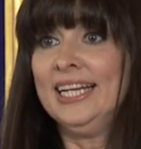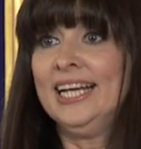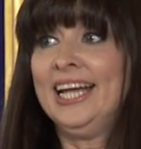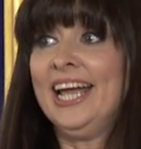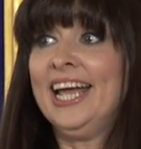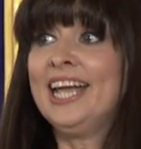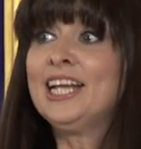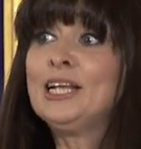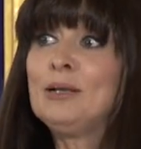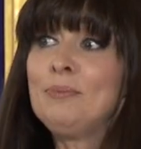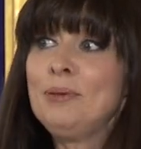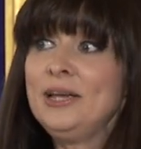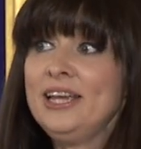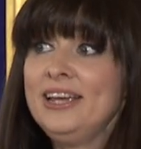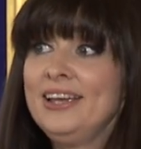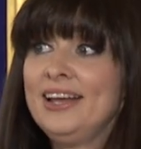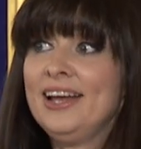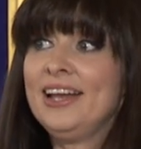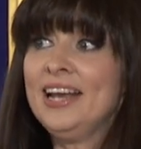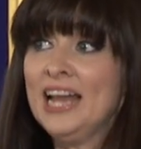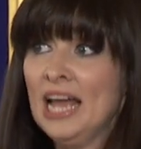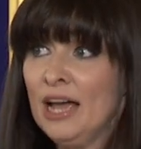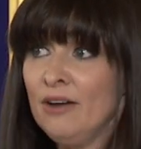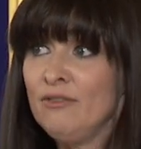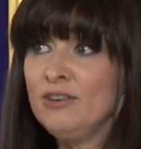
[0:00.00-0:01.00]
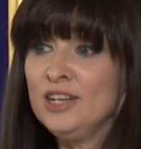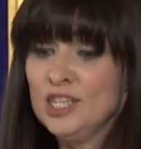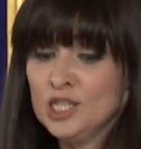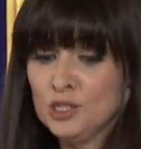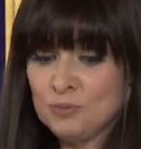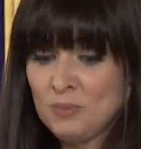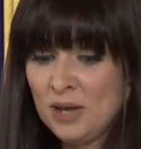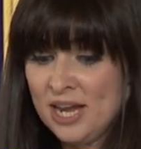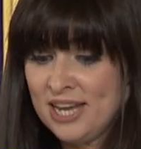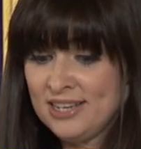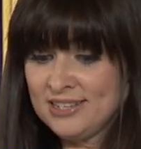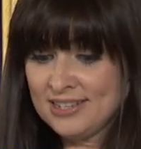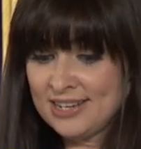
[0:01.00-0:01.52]
It'll be an
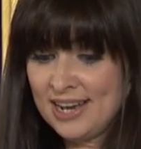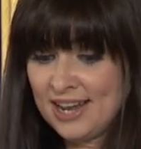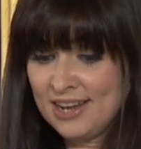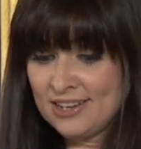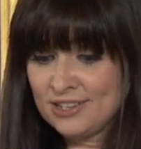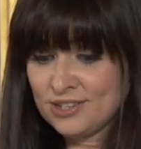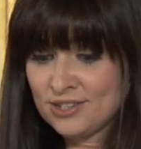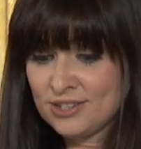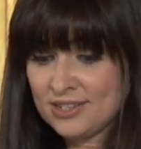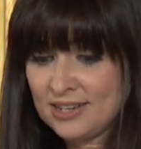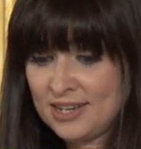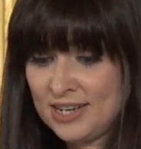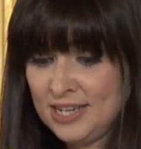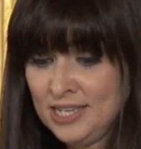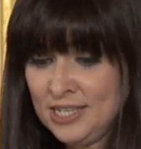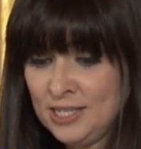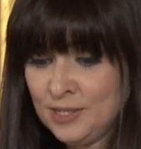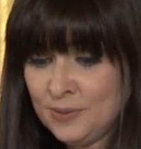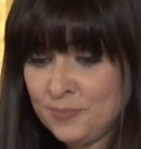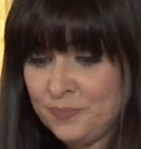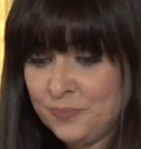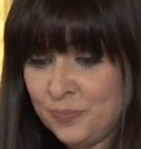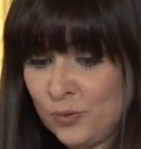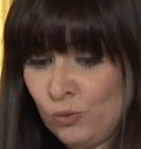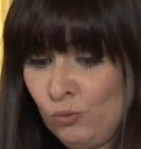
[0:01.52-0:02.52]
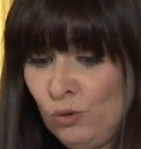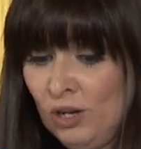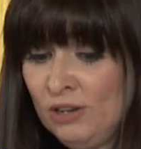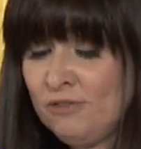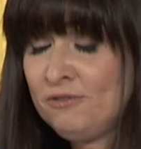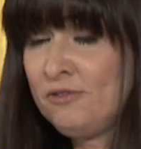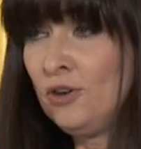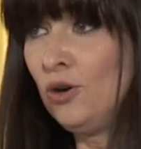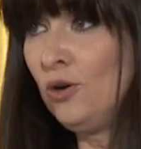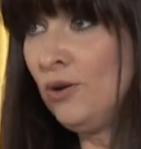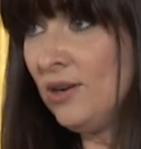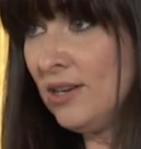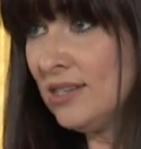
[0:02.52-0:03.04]
evidence-based exercise. We'll
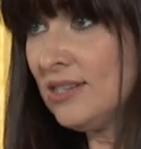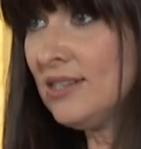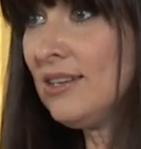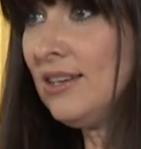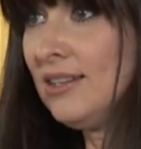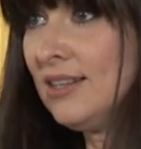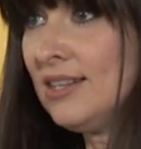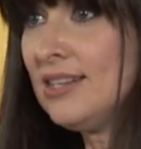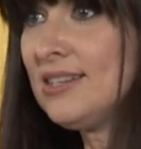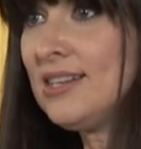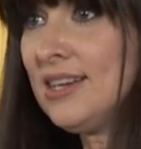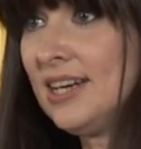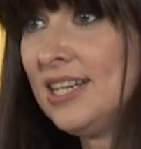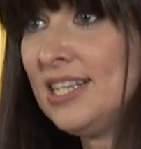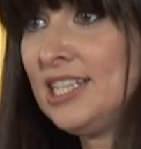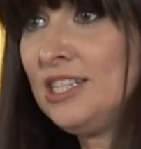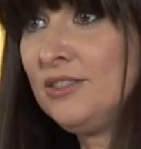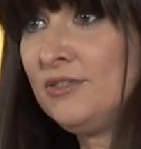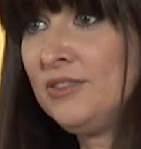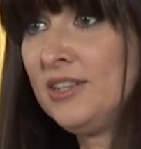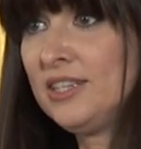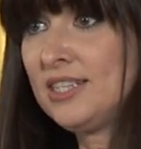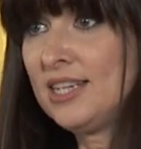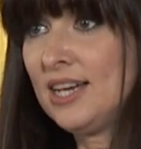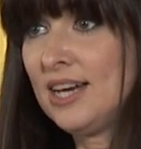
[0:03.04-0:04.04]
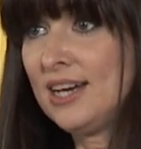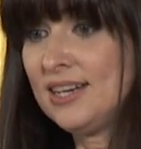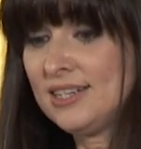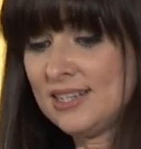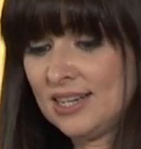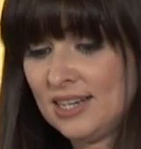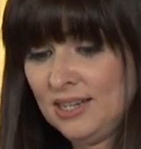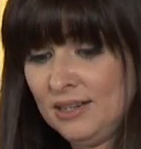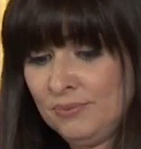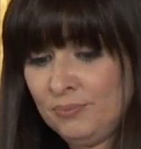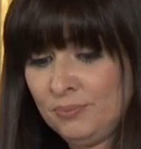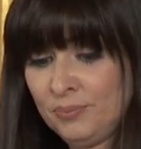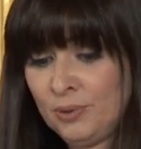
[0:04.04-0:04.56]
focus on the scientific
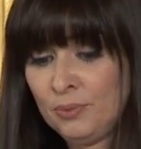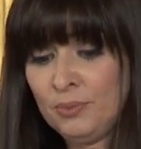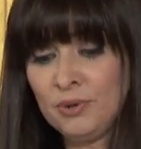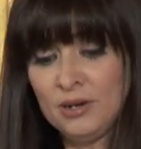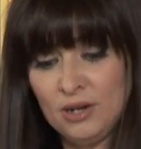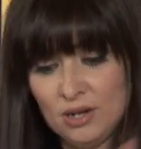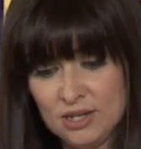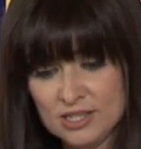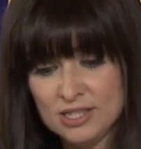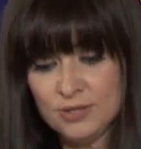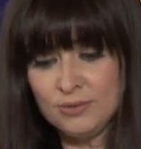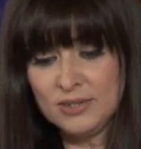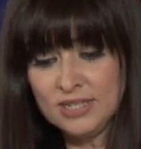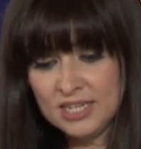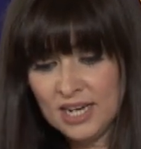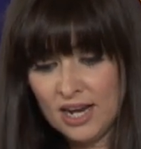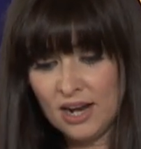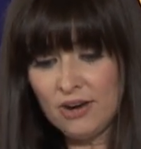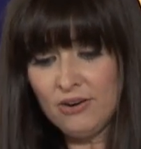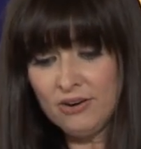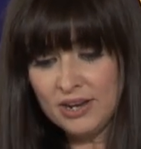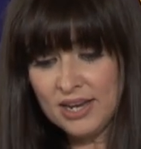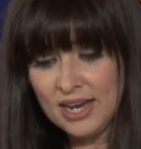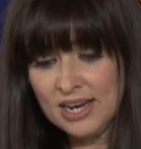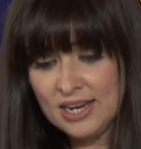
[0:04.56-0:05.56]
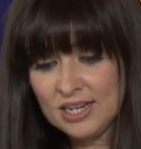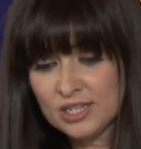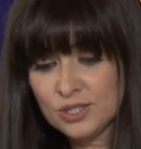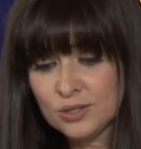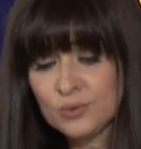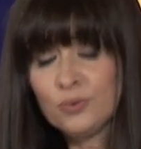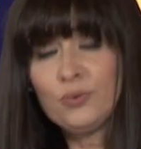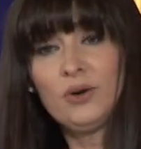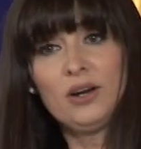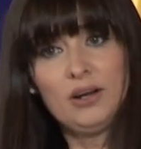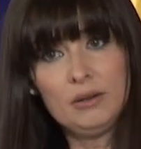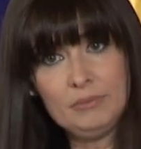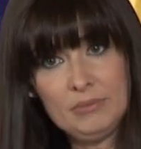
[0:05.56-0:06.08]
data, but we'll also interrogate,
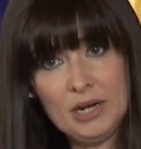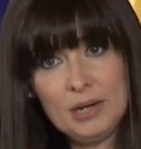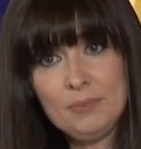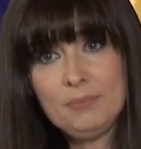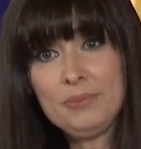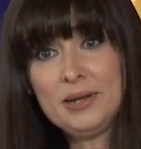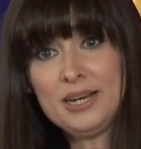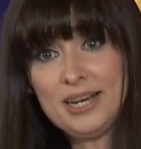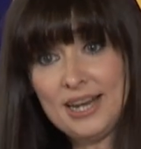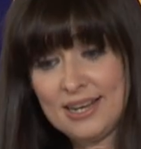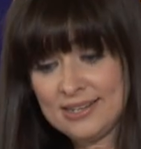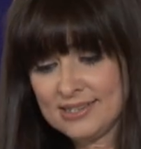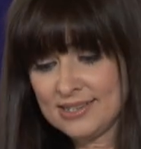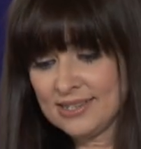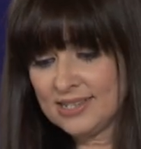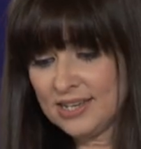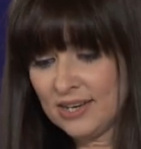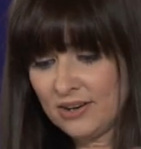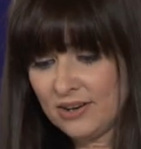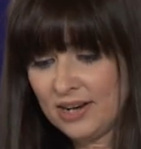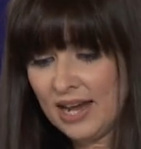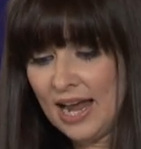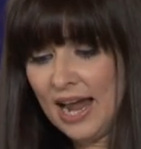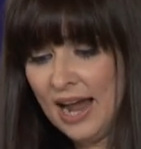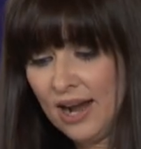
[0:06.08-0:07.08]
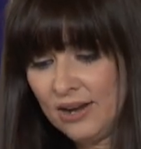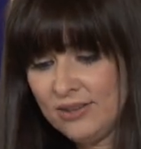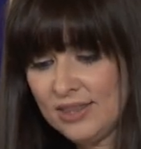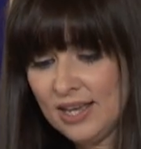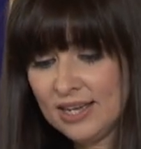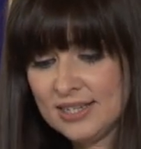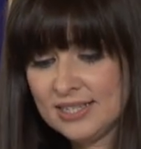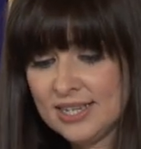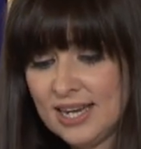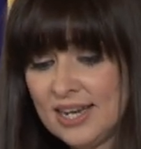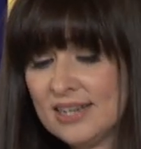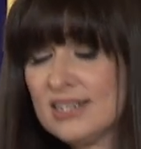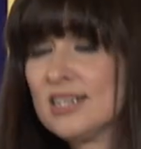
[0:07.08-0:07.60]
where it might be necessary, how
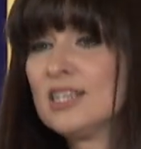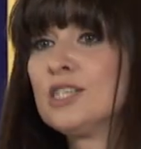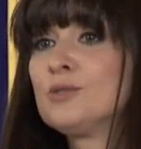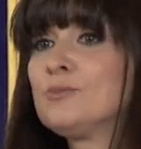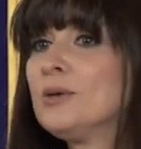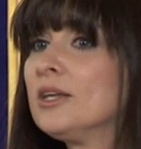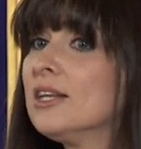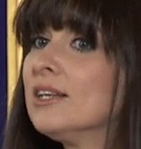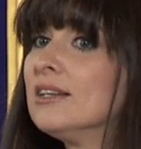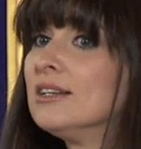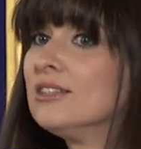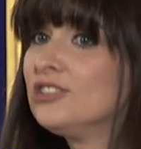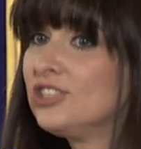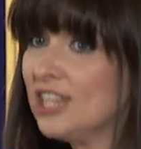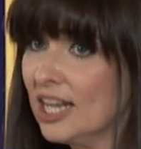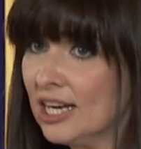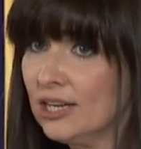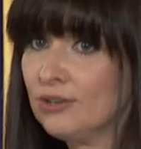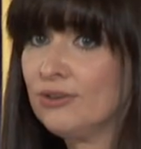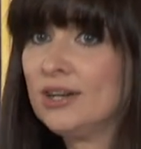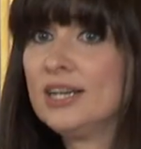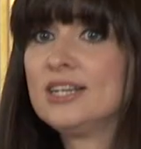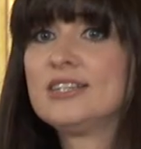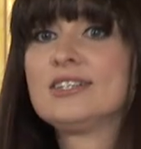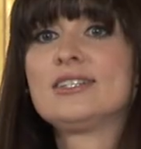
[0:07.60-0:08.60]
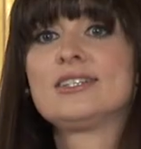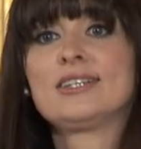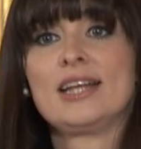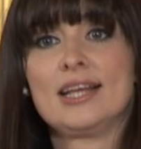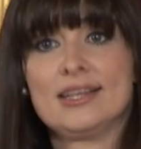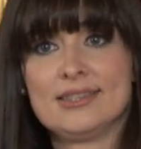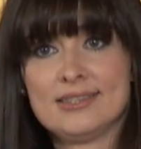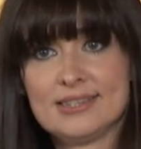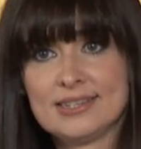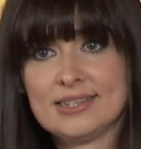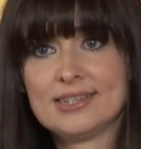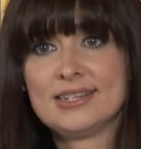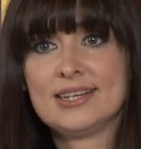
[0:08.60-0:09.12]
that data has been generated
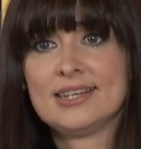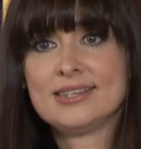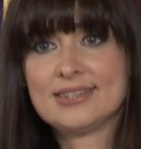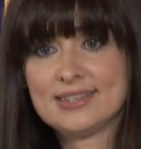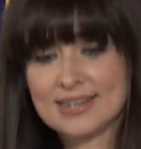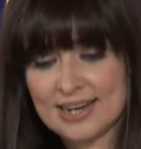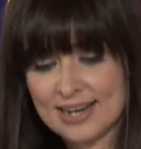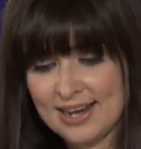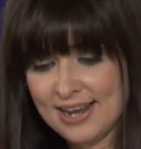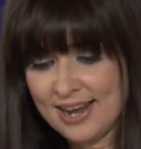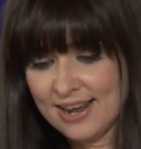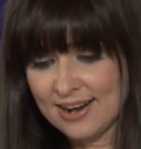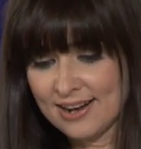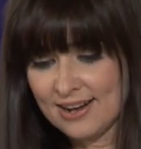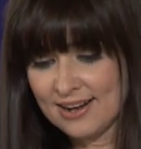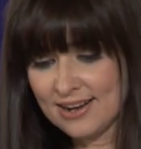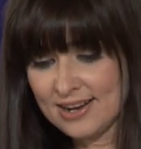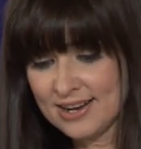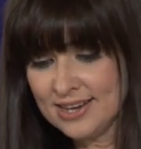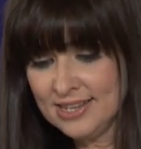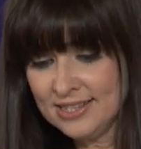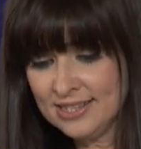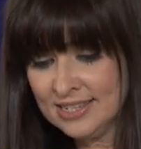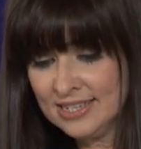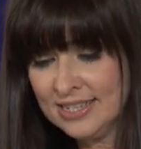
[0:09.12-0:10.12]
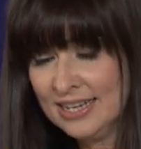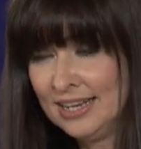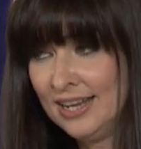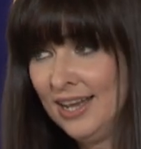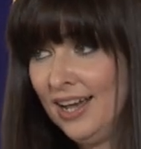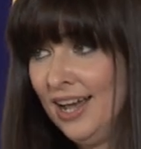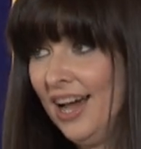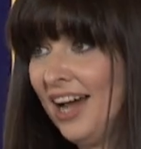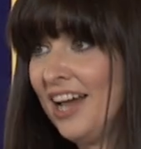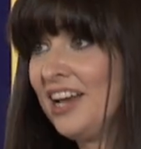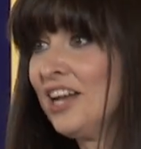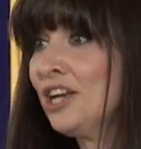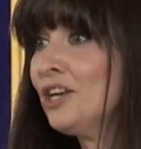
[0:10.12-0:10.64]
and statistically analysed.
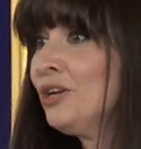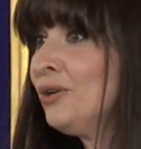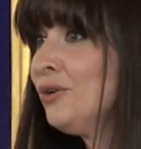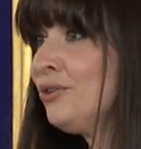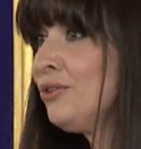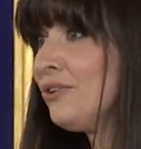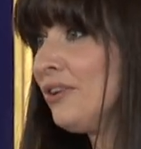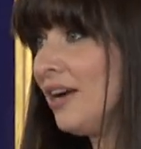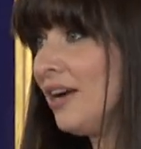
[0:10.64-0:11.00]
And I know there